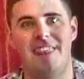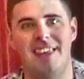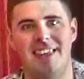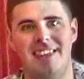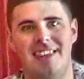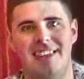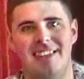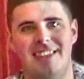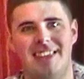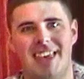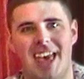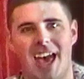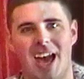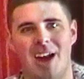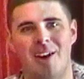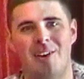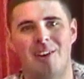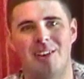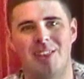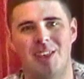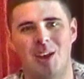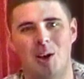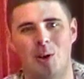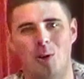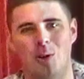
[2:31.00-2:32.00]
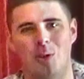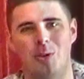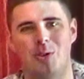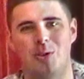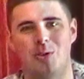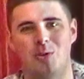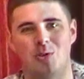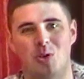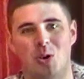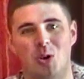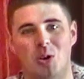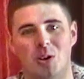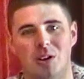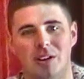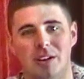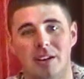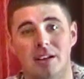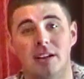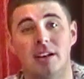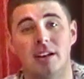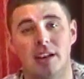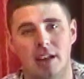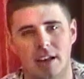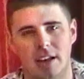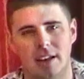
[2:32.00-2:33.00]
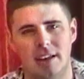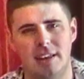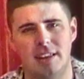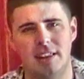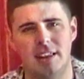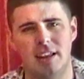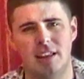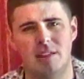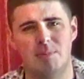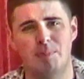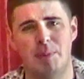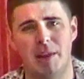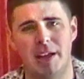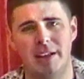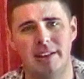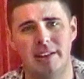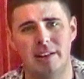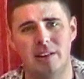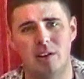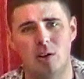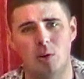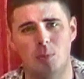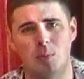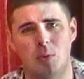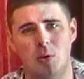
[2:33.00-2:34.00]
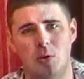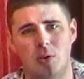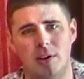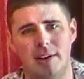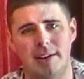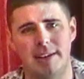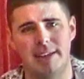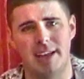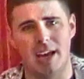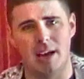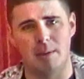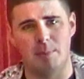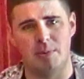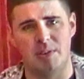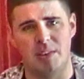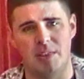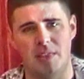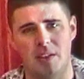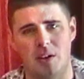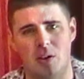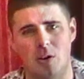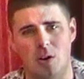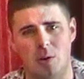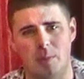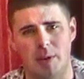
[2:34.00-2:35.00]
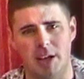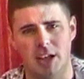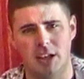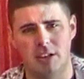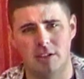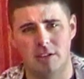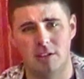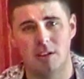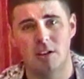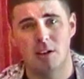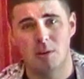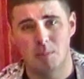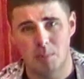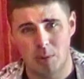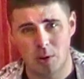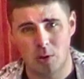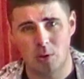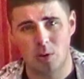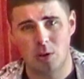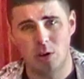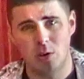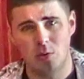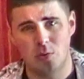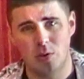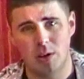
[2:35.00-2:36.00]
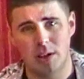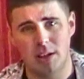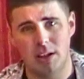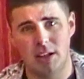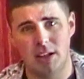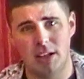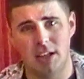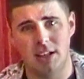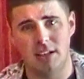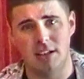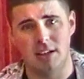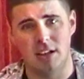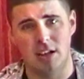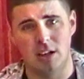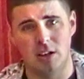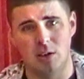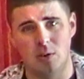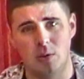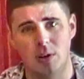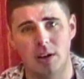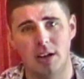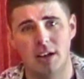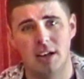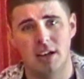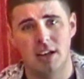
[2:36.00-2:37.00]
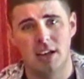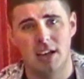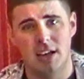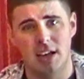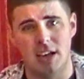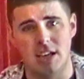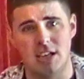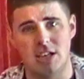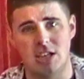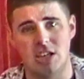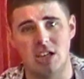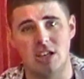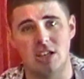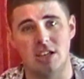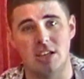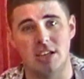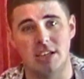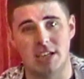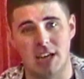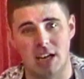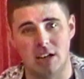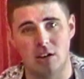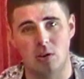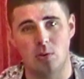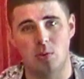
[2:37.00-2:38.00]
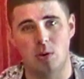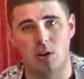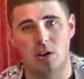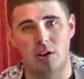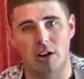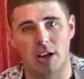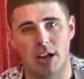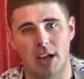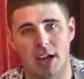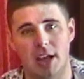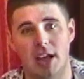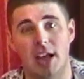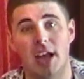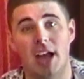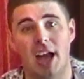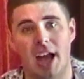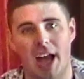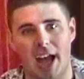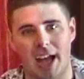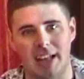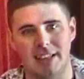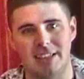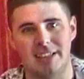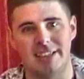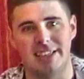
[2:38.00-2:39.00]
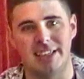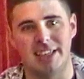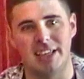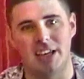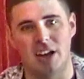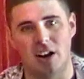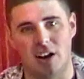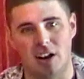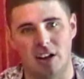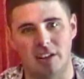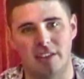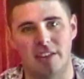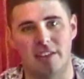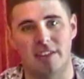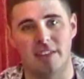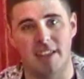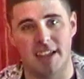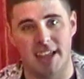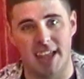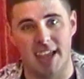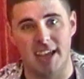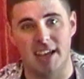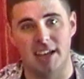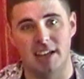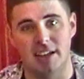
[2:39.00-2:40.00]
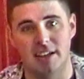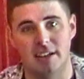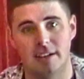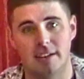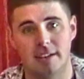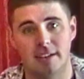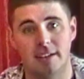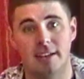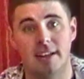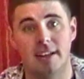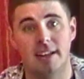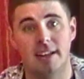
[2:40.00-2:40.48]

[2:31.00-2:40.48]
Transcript: This is Kara the Old Strong. She's explained a lot more in depth in the comics, but all you really need to know is she's a shadow warrior and she guards the king.